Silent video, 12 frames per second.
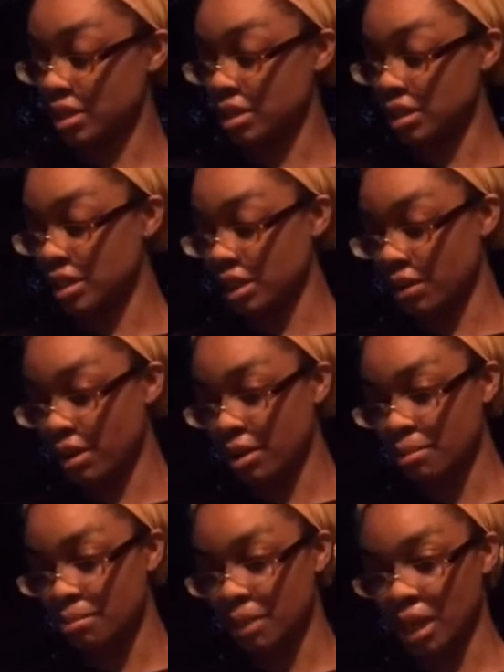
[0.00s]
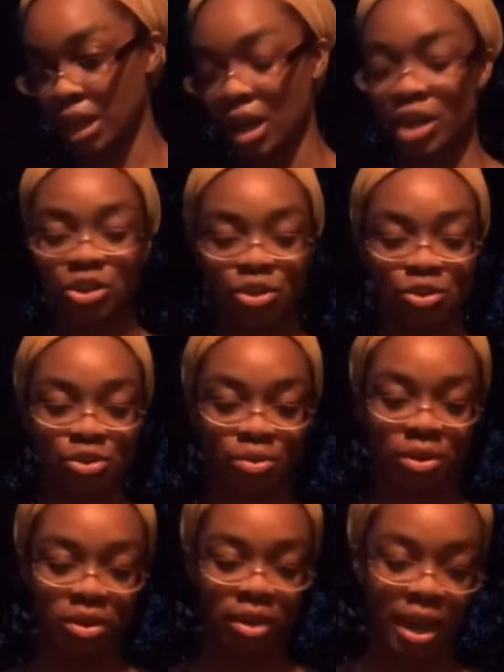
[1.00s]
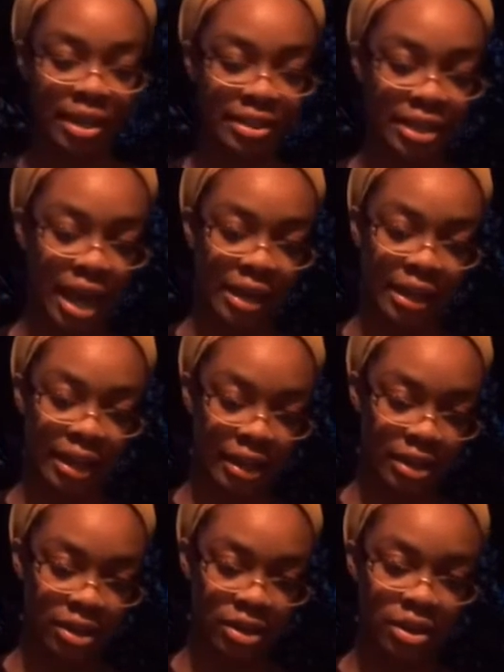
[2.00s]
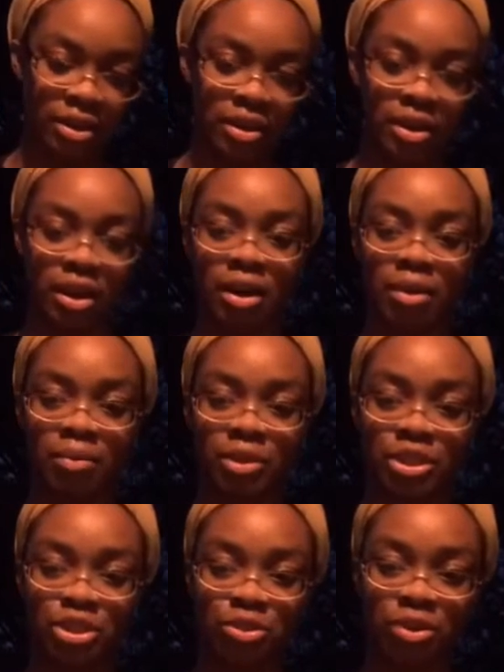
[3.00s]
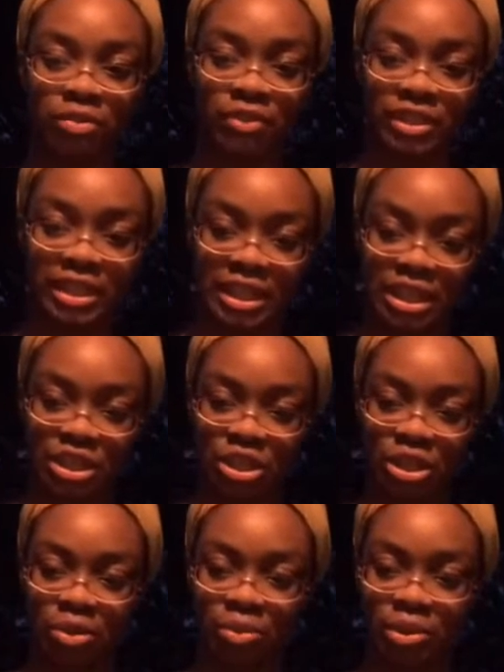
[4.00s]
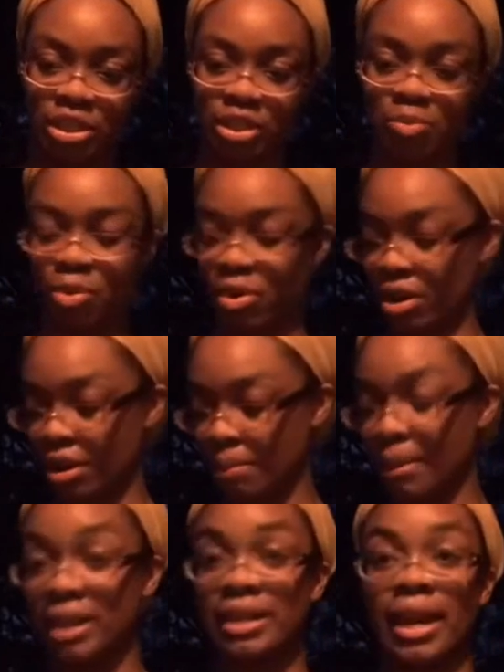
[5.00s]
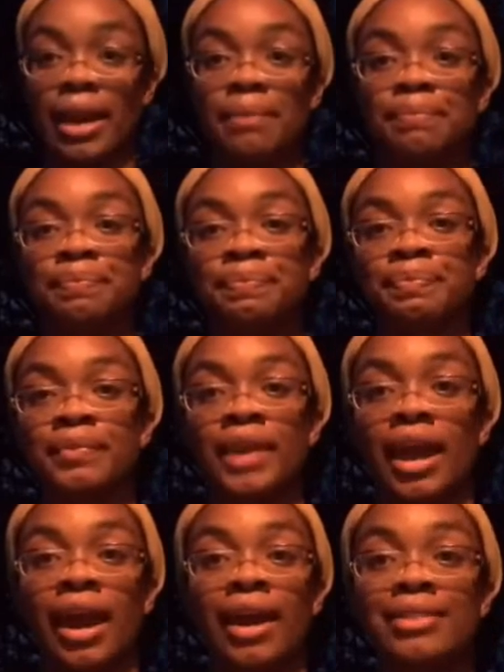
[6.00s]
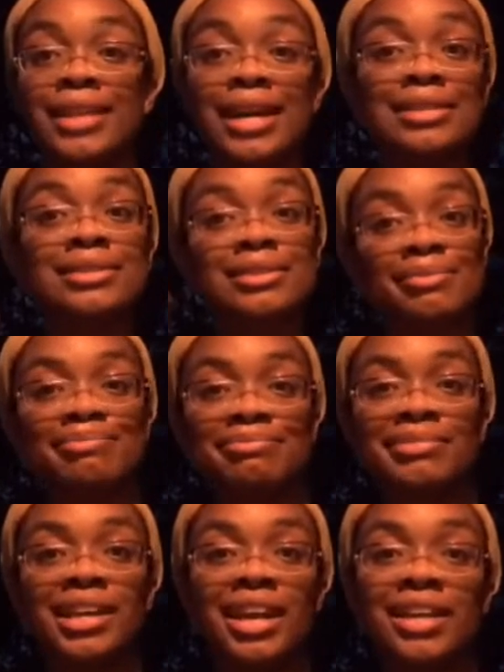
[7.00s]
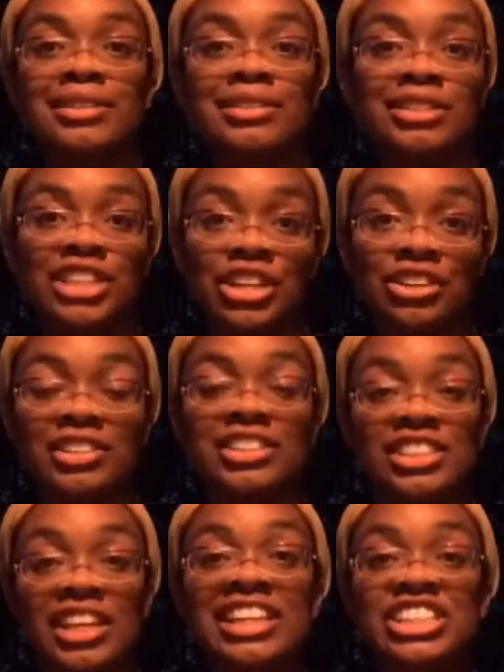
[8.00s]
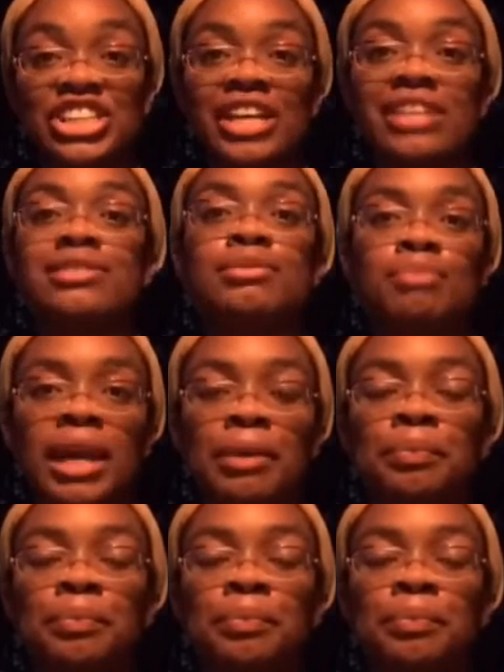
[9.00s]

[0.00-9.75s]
Nadira, meaning unusual, and Tani, which is short for Tanisha, which is born on a Monday. And that's, in a gist, me.